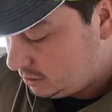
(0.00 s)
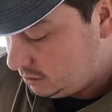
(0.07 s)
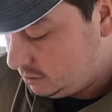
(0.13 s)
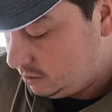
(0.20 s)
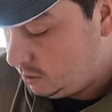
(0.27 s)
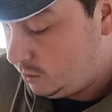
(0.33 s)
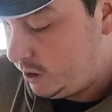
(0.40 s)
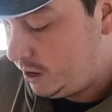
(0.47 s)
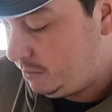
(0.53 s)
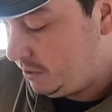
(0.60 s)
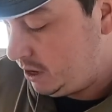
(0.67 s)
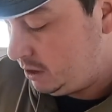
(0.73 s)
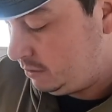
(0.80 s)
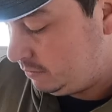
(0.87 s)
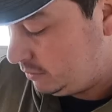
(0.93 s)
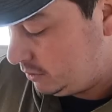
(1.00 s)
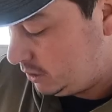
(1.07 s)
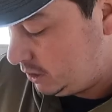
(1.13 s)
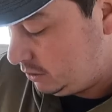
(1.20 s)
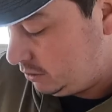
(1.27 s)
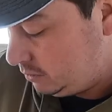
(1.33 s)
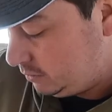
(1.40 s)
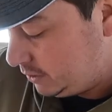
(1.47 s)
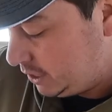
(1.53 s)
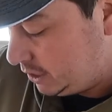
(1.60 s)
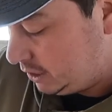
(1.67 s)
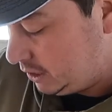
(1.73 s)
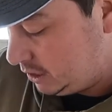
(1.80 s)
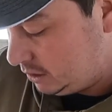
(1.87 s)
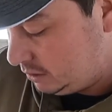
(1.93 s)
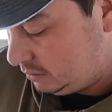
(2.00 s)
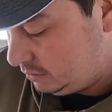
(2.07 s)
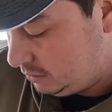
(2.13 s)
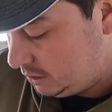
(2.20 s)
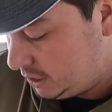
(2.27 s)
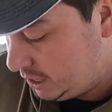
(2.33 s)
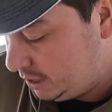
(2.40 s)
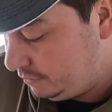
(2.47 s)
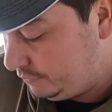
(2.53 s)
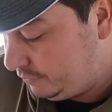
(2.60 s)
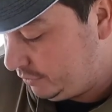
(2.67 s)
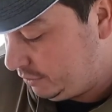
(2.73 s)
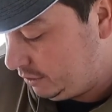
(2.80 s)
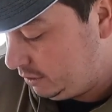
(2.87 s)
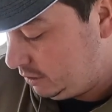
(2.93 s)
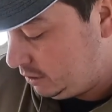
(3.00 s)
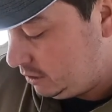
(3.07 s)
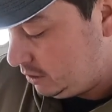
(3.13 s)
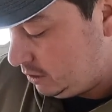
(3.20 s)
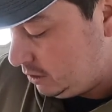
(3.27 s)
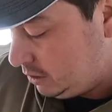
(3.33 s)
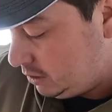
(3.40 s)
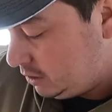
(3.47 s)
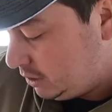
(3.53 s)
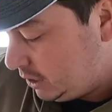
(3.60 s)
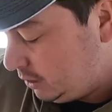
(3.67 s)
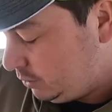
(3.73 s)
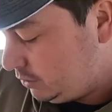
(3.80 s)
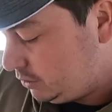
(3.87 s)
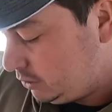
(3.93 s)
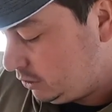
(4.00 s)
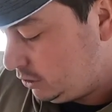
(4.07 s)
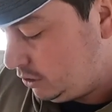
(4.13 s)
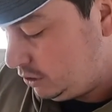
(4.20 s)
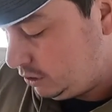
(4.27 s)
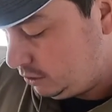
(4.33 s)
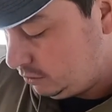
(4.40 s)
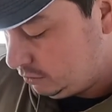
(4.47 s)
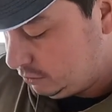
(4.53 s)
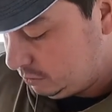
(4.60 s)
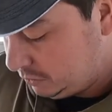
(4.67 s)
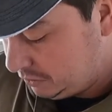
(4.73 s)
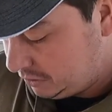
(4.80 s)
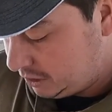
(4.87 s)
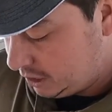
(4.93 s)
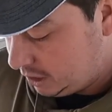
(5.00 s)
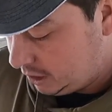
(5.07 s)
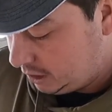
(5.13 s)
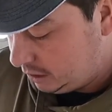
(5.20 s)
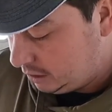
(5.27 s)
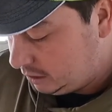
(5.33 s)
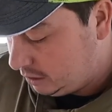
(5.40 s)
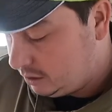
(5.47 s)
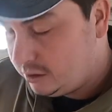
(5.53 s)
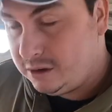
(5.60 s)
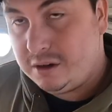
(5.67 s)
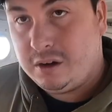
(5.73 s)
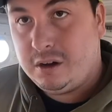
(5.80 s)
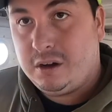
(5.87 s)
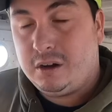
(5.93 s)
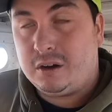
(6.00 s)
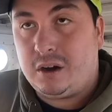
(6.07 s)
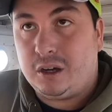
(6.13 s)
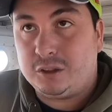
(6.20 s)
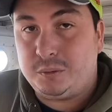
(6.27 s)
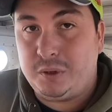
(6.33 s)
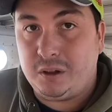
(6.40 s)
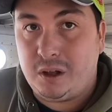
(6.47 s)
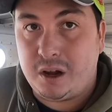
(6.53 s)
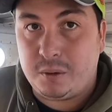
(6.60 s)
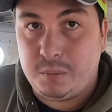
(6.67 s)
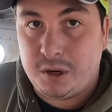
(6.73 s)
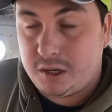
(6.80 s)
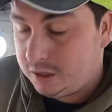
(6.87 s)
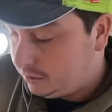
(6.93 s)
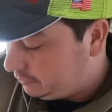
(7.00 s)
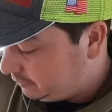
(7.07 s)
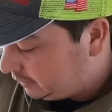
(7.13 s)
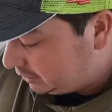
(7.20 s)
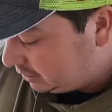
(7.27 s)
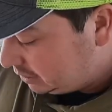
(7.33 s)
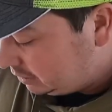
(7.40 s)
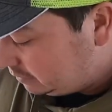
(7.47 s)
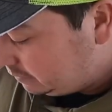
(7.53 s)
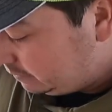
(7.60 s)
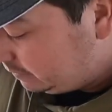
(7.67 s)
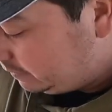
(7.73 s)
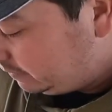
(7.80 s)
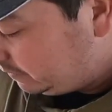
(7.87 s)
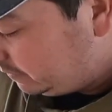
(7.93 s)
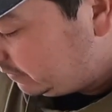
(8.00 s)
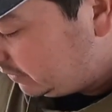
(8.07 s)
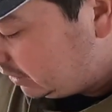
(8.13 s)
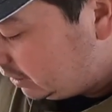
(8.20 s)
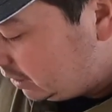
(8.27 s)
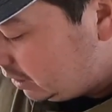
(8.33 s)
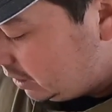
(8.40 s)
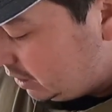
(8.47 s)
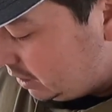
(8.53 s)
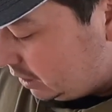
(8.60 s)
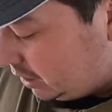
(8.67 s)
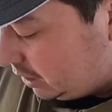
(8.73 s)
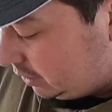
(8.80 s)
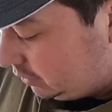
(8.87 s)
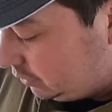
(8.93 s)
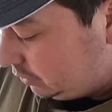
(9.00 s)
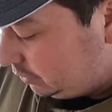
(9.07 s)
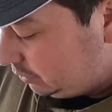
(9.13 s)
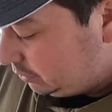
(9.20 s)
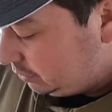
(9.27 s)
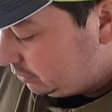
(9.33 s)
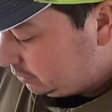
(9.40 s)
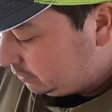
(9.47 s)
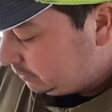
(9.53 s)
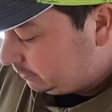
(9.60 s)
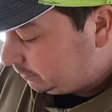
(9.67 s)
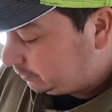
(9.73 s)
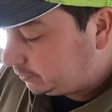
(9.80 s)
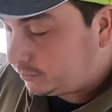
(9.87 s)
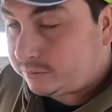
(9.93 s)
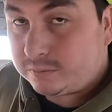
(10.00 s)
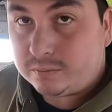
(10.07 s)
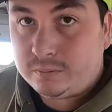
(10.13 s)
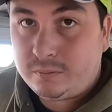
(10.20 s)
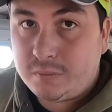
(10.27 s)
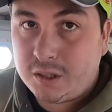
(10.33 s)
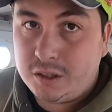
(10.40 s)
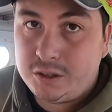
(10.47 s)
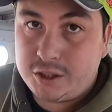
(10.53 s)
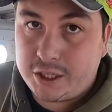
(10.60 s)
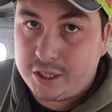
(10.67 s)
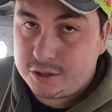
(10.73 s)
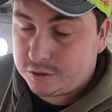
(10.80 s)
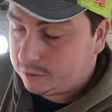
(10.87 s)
no way, man. I ain't doing that again, ever. That was a huge mistake. Cost me a lot of money to fix it and to change